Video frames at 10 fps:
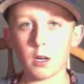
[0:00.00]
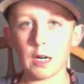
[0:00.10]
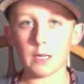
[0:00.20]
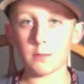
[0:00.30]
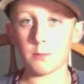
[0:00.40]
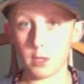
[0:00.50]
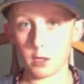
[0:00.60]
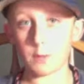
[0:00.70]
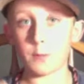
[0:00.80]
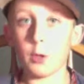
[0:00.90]
I smell
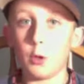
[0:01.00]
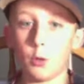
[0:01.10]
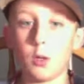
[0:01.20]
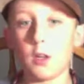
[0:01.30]
like poo.